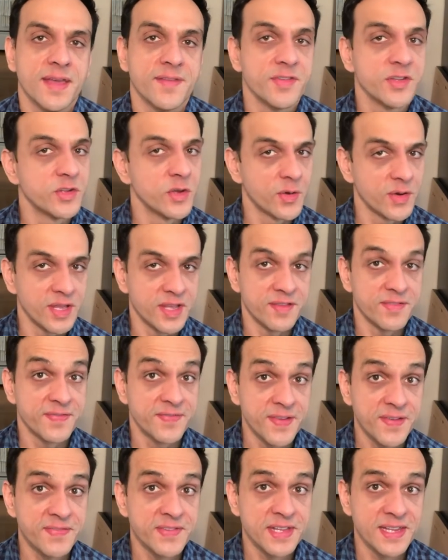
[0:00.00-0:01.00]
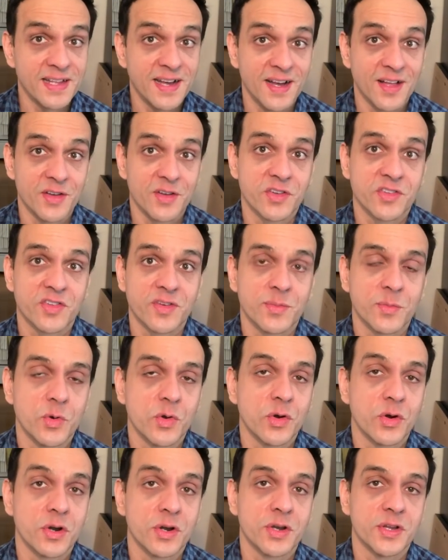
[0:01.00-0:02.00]
If you donate $50 or
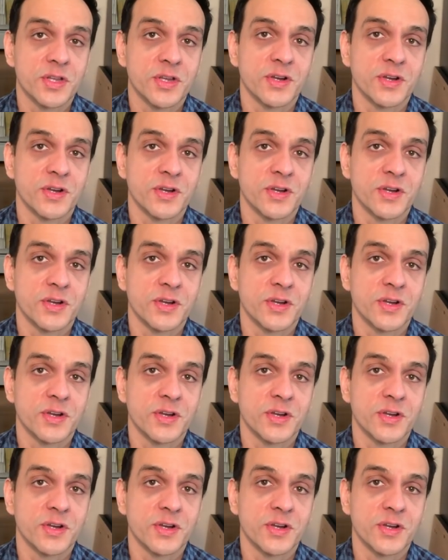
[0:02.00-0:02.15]
more,